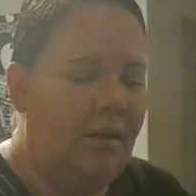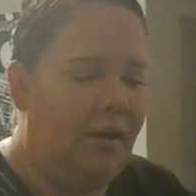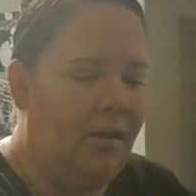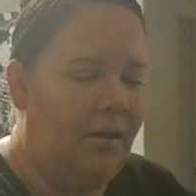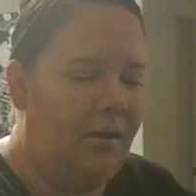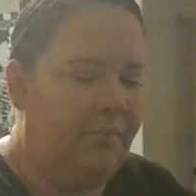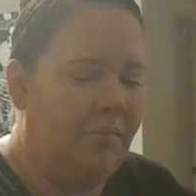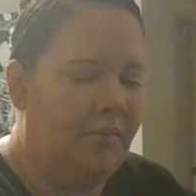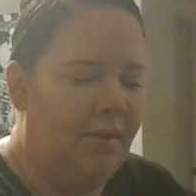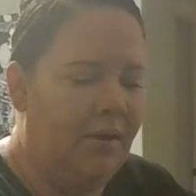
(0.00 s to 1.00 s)
But
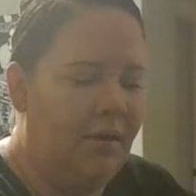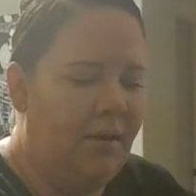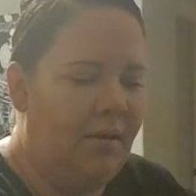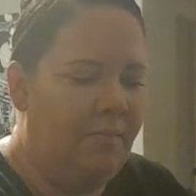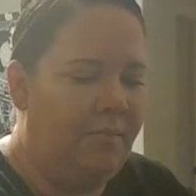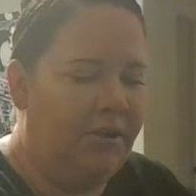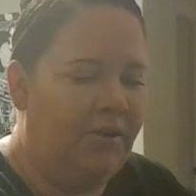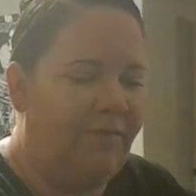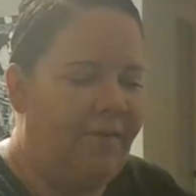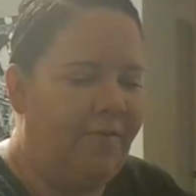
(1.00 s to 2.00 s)

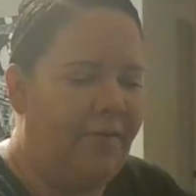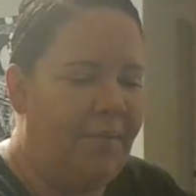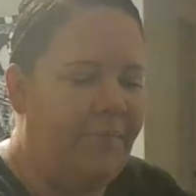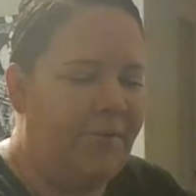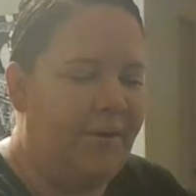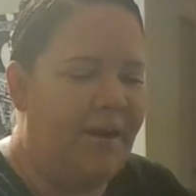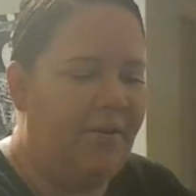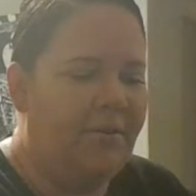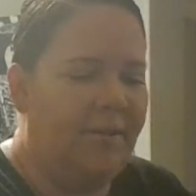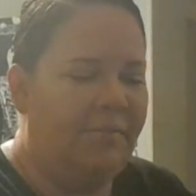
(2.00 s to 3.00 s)
the Five of Cups right
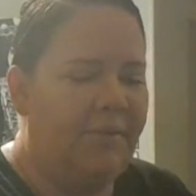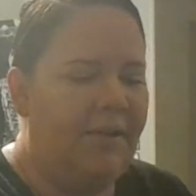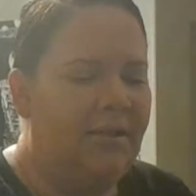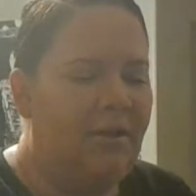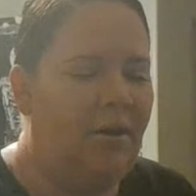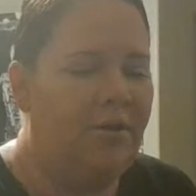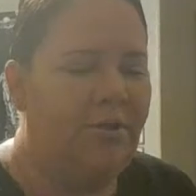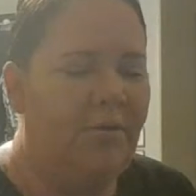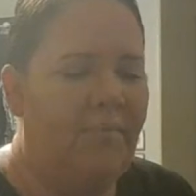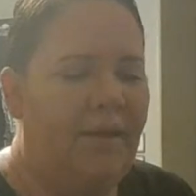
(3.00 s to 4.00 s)
now, something's
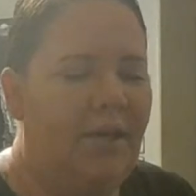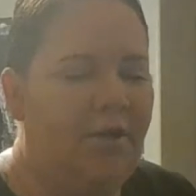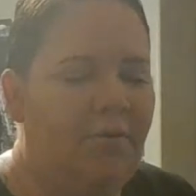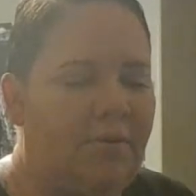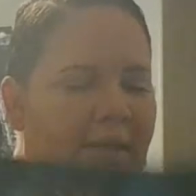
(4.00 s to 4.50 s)
also making you